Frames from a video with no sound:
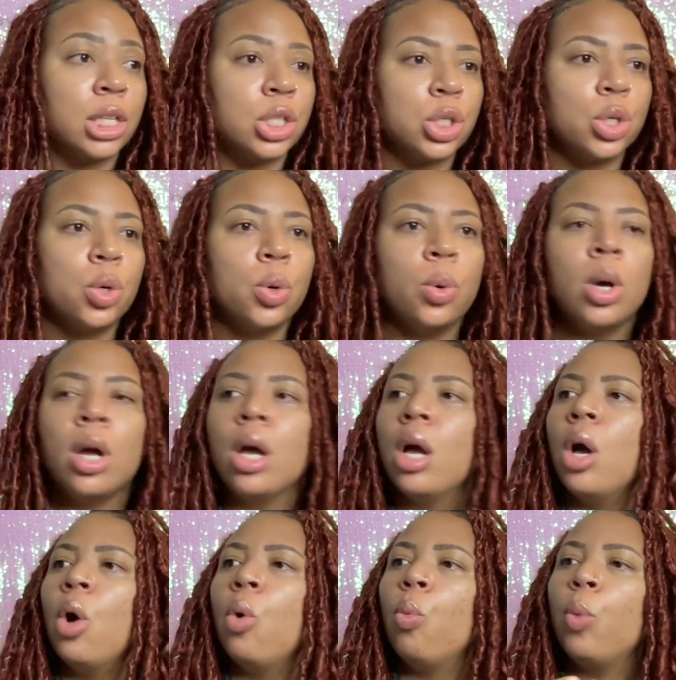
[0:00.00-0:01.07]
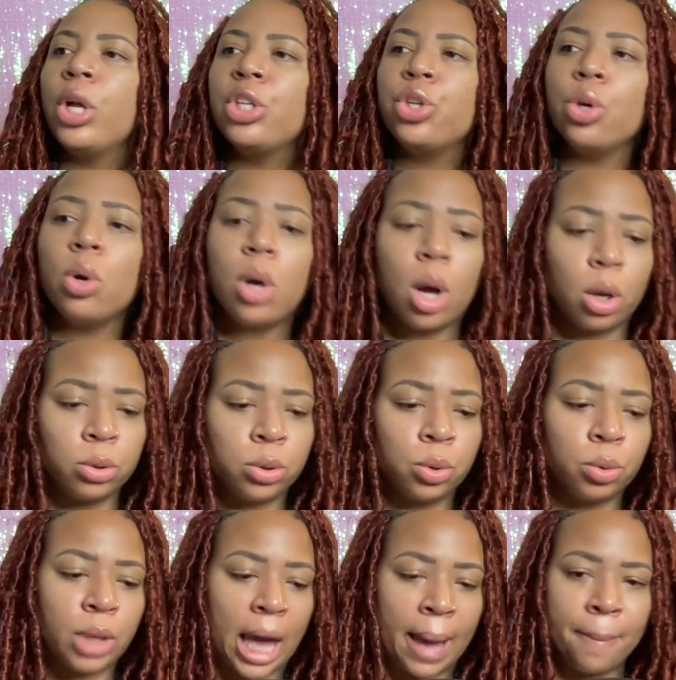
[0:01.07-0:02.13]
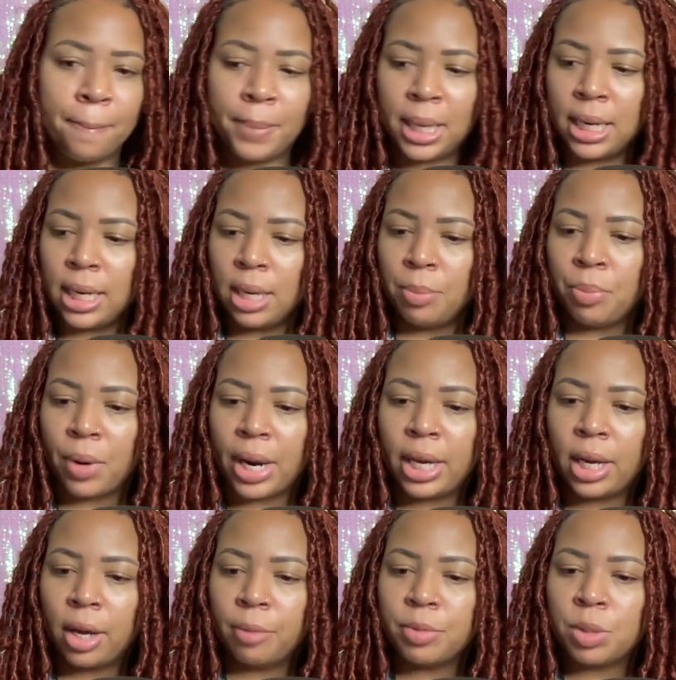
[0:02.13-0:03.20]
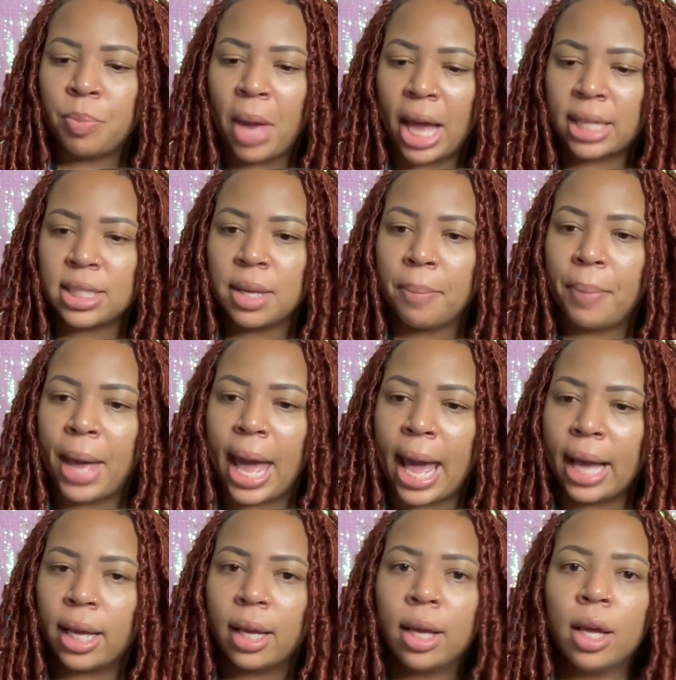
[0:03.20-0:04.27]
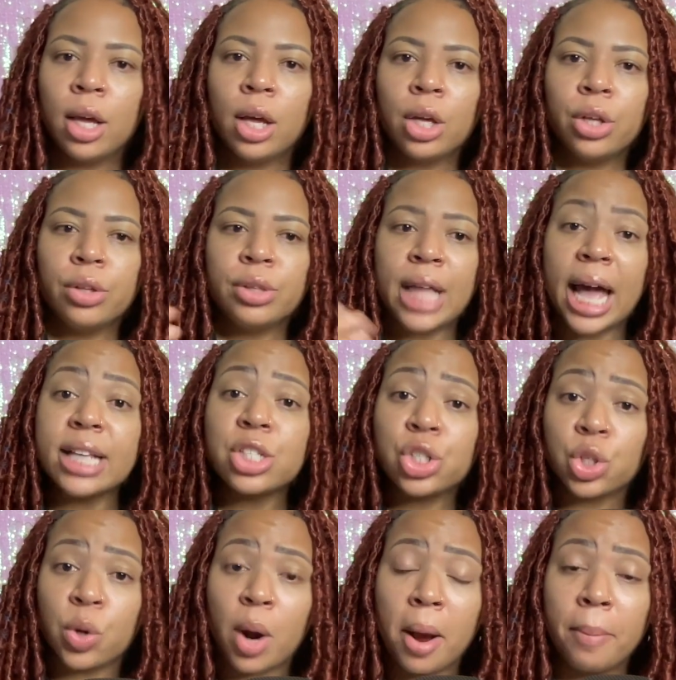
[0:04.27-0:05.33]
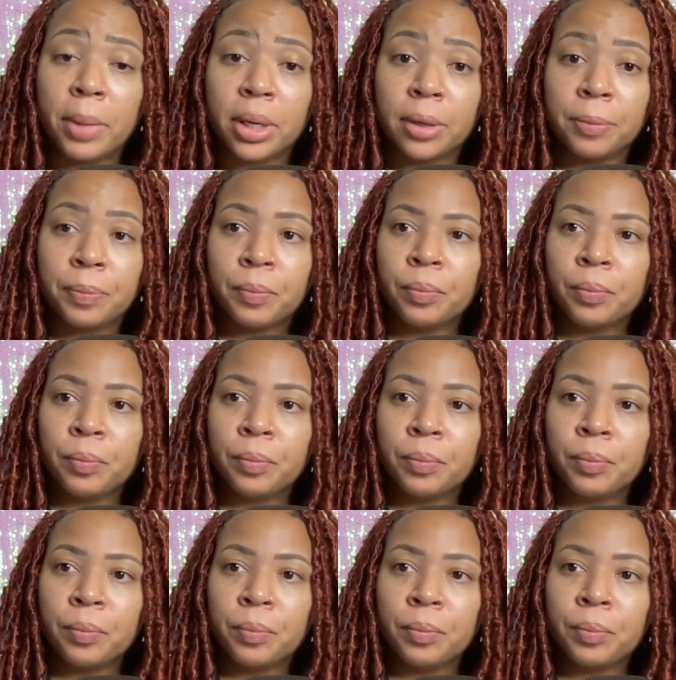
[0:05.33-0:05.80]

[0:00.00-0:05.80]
2, when you go through that many breakups back to back, that's trauma.